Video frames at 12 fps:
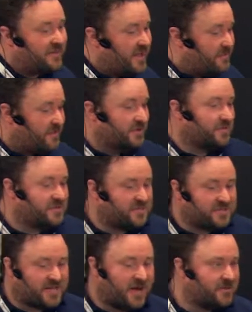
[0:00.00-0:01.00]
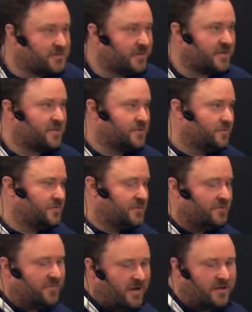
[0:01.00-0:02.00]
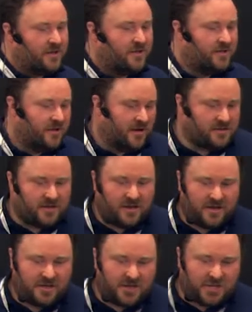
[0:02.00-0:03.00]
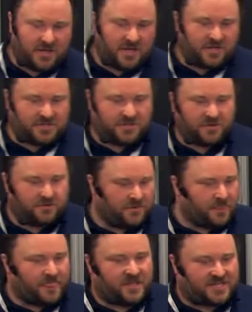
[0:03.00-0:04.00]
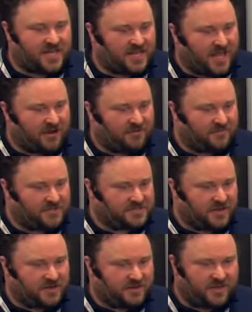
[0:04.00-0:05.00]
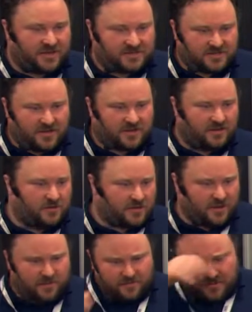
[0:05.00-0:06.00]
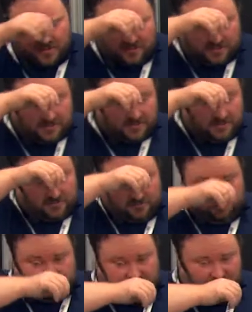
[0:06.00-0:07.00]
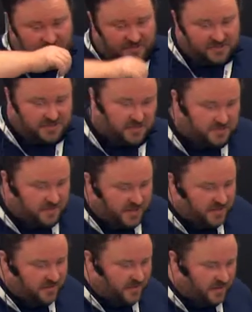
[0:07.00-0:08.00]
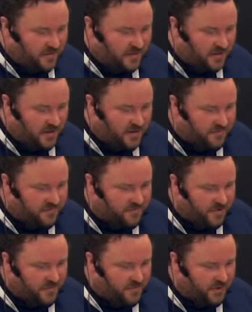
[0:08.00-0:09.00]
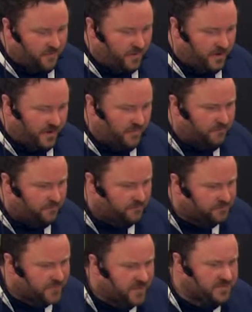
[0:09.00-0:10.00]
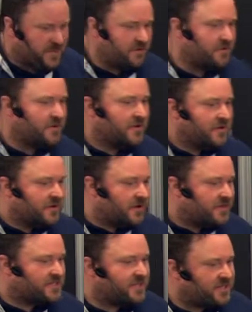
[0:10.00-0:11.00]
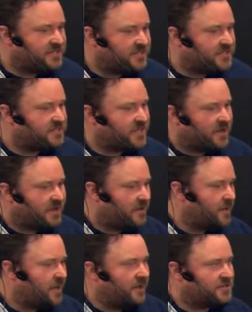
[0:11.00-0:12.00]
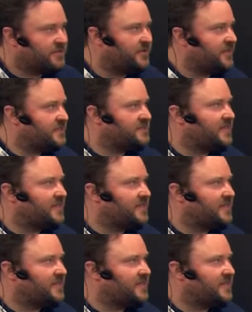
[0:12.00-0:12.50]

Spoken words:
And the app can auto-scale, so I can talk to my underlying scheduler to take care of these kind of things, and I can look at, excuse me, the kind of environment that I'm running in. So nice and easy to start doing this.